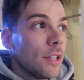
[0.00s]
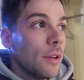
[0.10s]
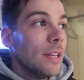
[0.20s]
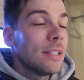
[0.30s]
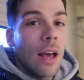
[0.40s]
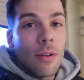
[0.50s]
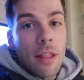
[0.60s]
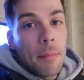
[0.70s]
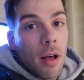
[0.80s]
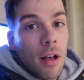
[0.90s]
So he's down
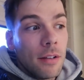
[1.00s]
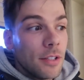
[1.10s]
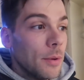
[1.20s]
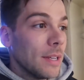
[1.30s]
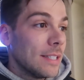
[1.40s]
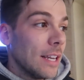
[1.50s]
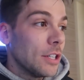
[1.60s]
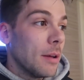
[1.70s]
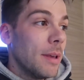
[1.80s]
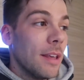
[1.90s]
in the bar doing a
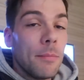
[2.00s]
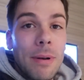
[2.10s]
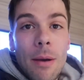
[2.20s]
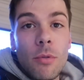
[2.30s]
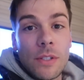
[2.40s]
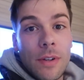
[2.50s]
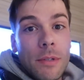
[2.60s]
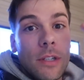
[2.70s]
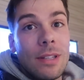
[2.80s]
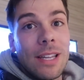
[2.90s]
session up here. The plan was for
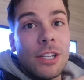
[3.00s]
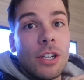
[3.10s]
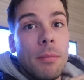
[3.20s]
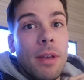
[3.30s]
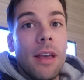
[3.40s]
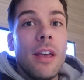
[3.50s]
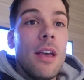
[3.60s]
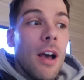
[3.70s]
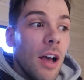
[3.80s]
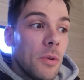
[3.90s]
him to do the session up here.
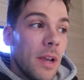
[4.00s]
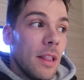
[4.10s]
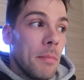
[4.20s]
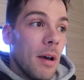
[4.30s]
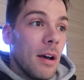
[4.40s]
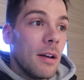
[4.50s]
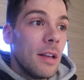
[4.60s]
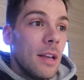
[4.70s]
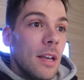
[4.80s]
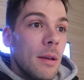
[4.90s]
I'd wait in the bar,
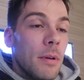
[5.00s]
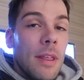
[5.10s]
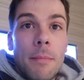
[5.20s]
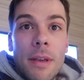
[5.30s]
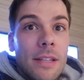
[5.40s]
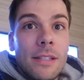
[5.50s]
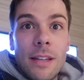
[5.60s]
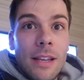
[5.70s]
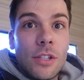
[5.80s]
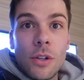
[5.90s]
but then because
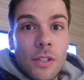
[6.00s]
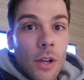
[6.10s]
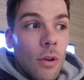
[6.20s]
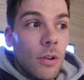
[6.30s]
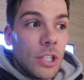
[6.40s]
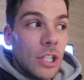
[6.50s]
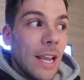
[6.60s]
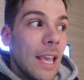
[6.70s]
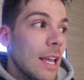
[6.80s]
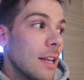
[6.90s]
it took so long to
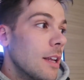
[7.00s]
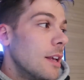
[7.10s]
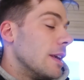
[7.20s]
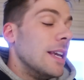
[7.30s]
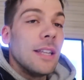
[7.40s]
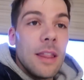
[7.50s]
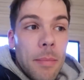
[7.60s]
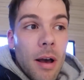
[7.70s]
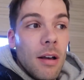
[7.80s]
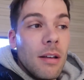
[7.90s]
check in, he's in
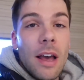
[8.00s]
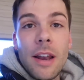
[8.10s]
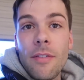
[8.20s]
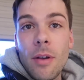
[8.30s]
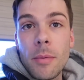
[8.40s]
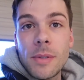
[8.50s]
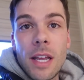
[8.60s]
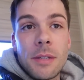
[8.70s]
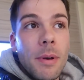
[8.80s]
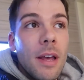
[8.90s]
the bar, and I've come
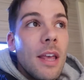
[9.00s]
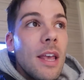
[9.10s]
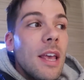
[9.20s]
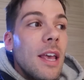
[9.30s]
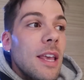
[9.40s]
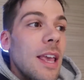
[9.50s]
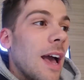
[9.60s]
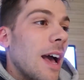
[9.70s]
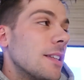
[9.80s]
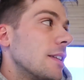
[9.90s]
upstairs. But
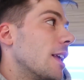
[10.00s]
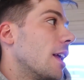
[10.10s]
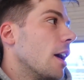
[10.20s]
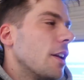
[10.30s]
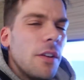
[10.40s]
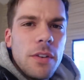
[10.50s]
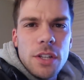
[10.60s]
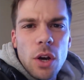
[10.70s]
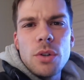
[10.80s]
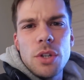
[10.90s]
yeah, as I said, I don't know if I
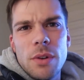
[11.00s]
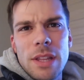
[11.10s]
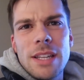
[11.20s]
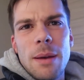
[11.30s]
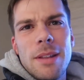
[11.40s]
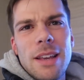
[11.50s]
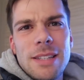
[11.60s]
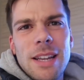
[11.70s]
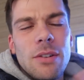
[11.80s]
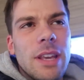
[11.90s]
told you on this camera. I think
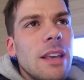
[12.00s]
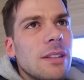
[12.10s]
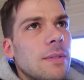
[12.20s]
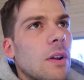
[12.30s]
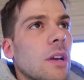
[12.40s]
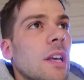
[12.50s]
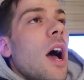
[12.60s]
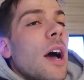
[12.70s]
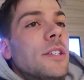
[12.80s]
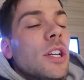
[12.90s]
I said on Keegan's vlog.
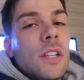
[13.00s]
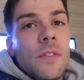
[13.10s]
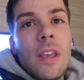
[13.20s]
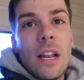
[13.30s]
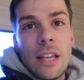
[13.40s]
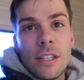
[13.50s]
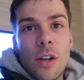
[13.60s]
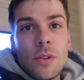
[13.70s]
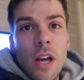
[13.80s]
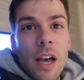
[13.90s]
I'm just feeling
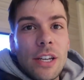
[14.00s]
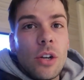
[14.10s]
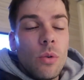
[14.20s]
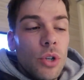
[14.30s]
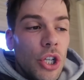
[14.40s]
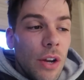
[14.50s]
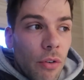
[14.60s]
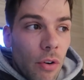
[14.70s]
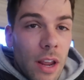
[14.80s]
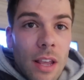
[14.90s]
so tired and all
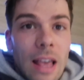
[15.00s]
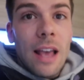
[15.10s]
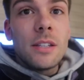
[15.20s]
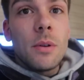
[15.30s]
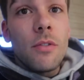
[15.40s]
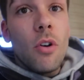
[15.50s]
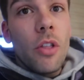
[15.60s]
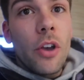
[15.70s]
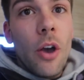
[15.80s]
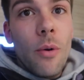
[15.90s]
shivery. Hence why I've
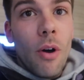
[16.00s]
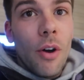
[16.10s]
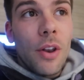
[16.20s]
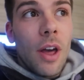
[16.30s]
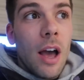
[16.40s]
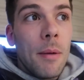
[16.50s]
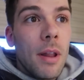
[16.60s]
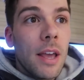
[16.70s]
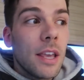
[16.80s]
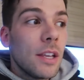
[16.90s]
got the coat on. I'm
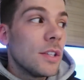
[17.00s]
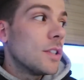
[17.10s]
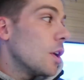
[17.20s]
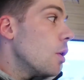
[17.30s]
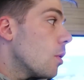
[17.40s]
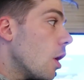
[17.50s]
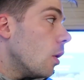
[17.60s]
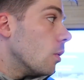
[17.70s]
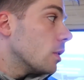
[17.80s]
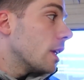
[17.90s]
like. So
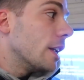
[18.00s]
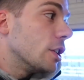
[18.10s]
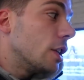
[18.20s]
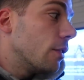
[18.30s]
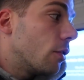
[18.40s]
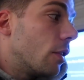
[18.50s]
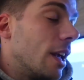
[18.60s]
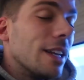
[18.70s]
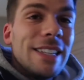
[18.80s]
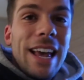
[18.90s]
cold and
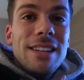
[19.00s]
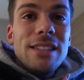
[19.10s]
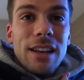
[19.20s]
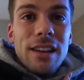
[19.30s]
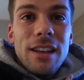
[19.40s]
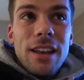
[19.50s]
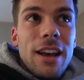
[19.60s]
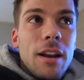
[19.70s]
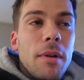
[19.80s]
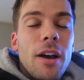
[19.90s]
shivery and tender,
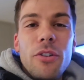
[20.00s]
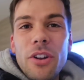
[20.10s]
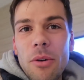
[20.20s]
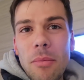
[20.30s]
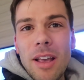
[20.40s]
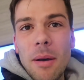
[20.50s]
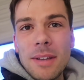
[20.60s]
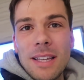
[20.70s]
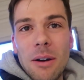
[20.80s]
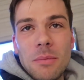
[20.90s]
and I'm like, oh no, am I
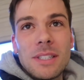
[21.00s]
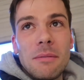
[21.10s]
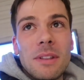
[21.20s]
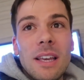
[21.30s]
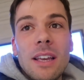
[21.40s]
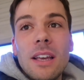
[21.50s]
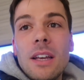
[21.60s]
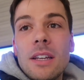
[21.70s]
coming down with something?